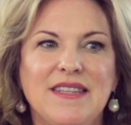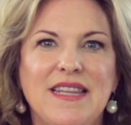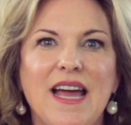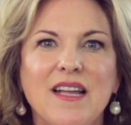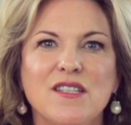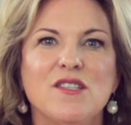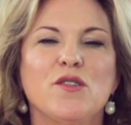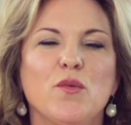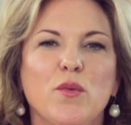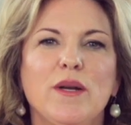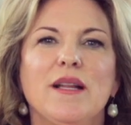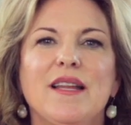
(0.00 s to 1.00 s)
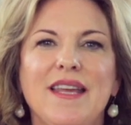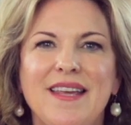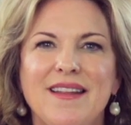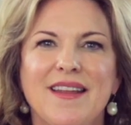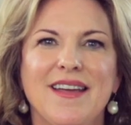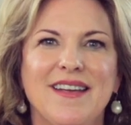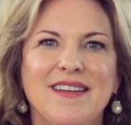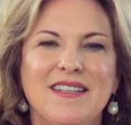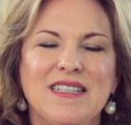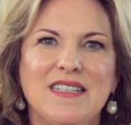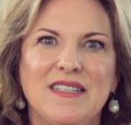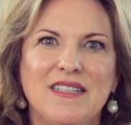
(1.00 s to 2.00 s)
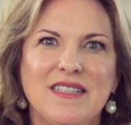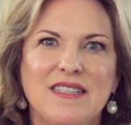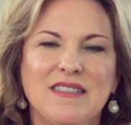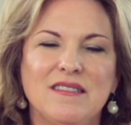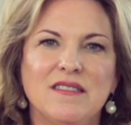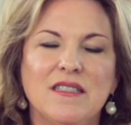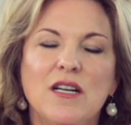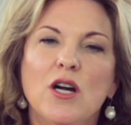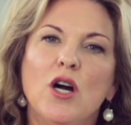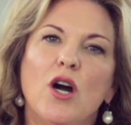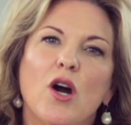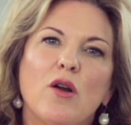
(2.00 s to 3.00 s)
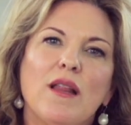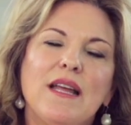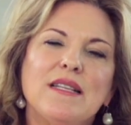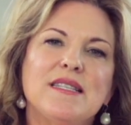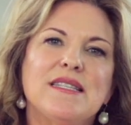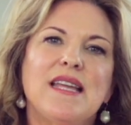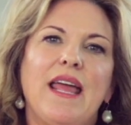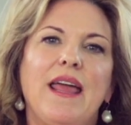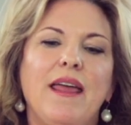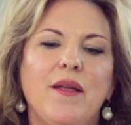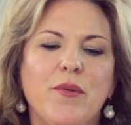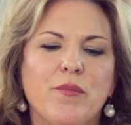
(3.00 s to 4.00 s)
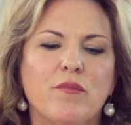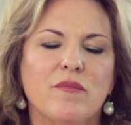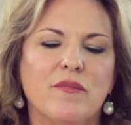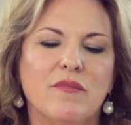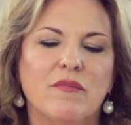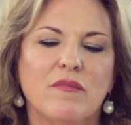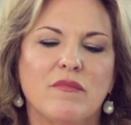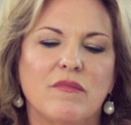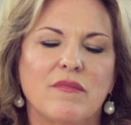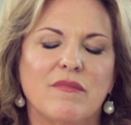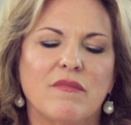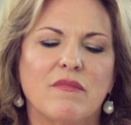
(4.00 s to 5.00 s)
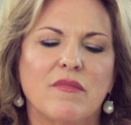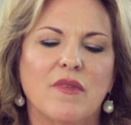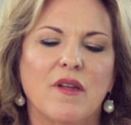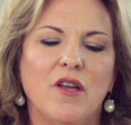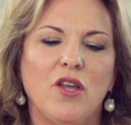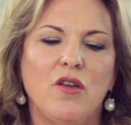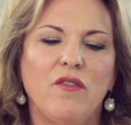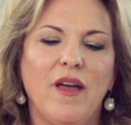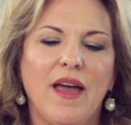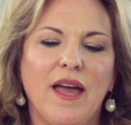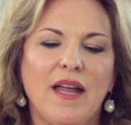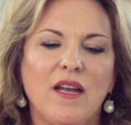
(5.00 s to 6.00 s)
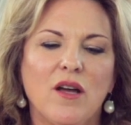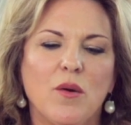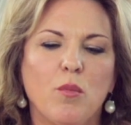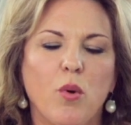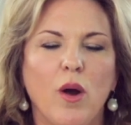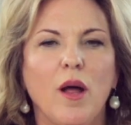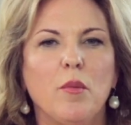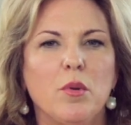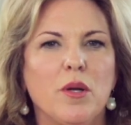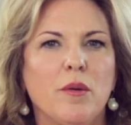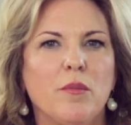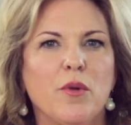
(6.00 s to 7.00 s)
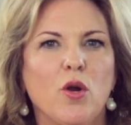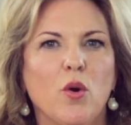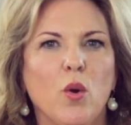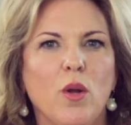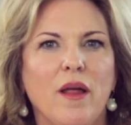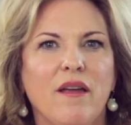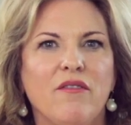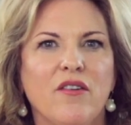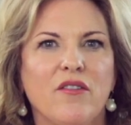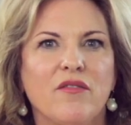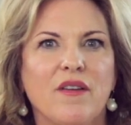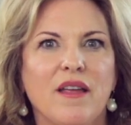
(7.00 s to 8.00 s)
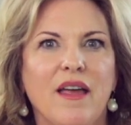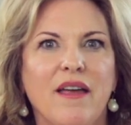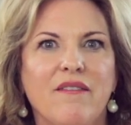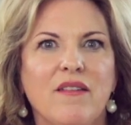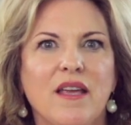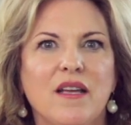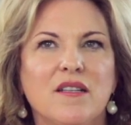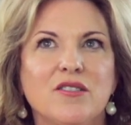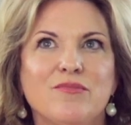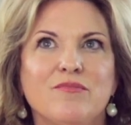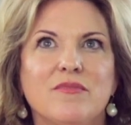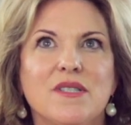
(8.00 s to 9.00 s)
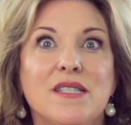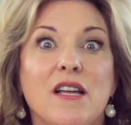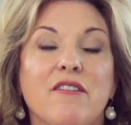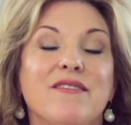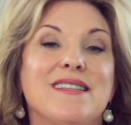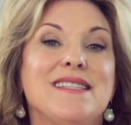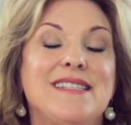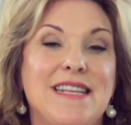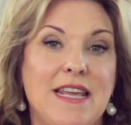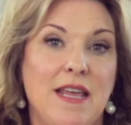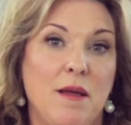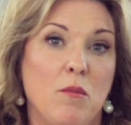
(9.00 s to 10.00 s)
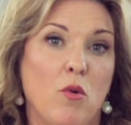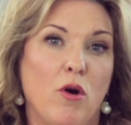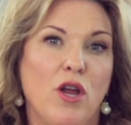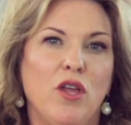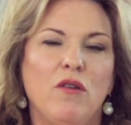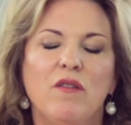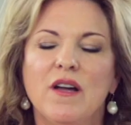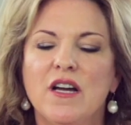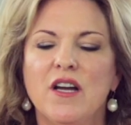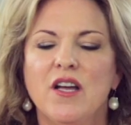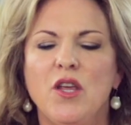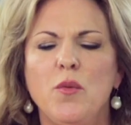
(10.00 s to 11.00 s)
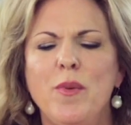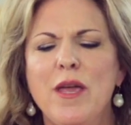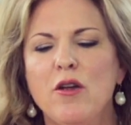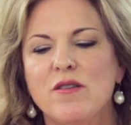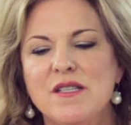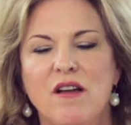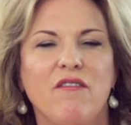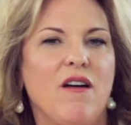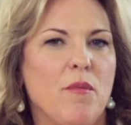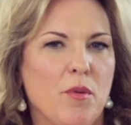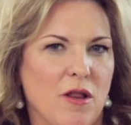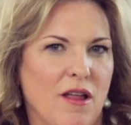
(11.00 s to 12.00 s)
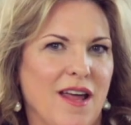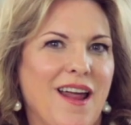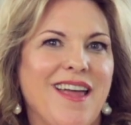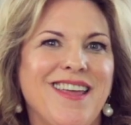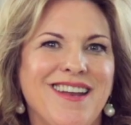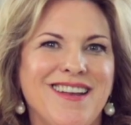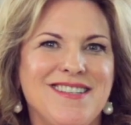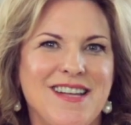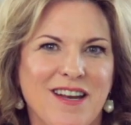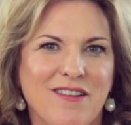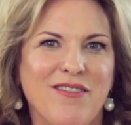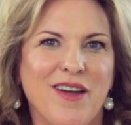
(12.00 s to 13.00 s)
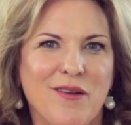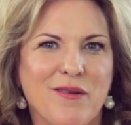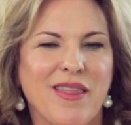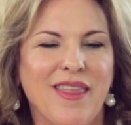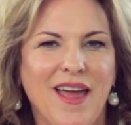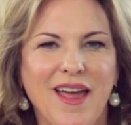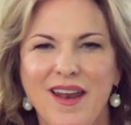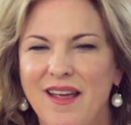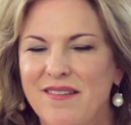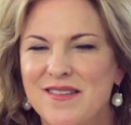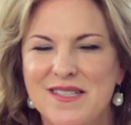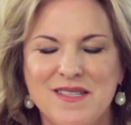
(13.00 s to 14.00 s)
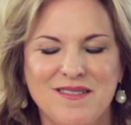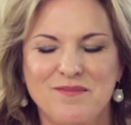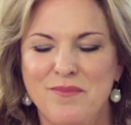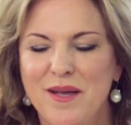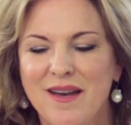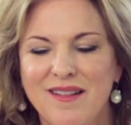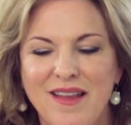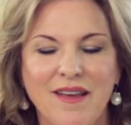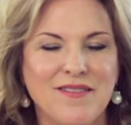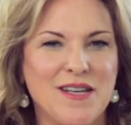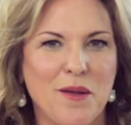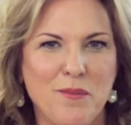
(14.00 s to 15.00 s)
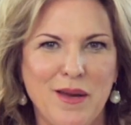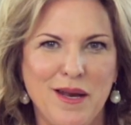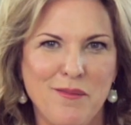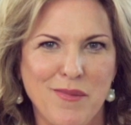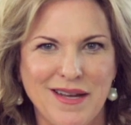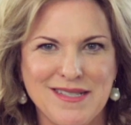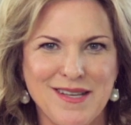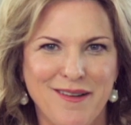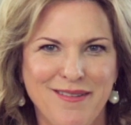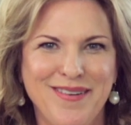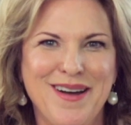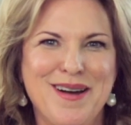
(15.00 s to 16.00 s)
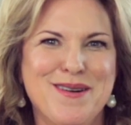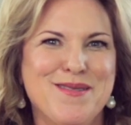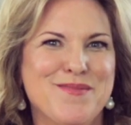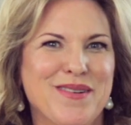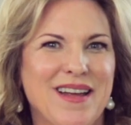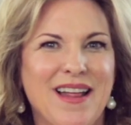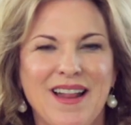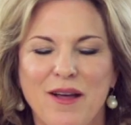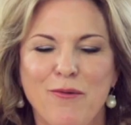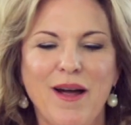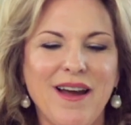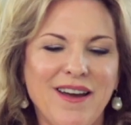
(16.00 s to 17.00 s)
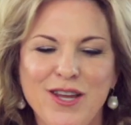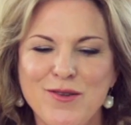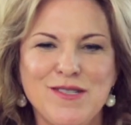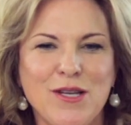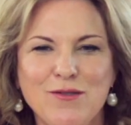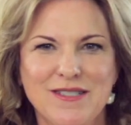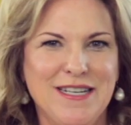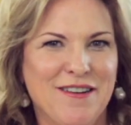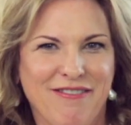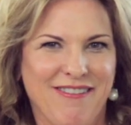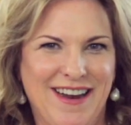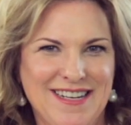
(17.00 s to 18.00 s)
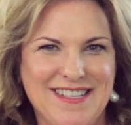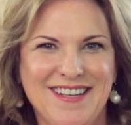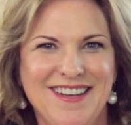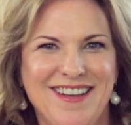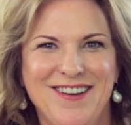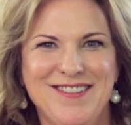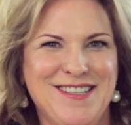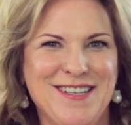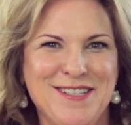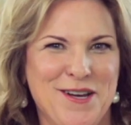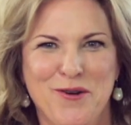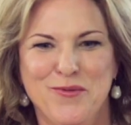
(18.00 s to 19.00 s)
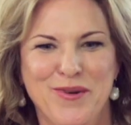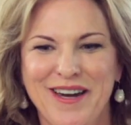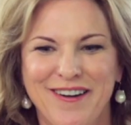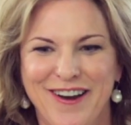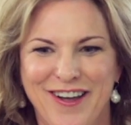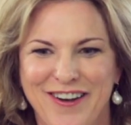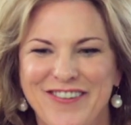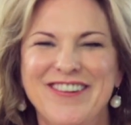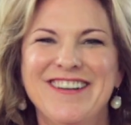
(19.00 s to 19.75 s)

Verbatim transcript: That's real healing. Or let's say you've had a problem your whole life of having self-esteem or you you beat yourself up a lot i can identify with that i've spent a lifetime beating myself up why are you so different you're such a weirdo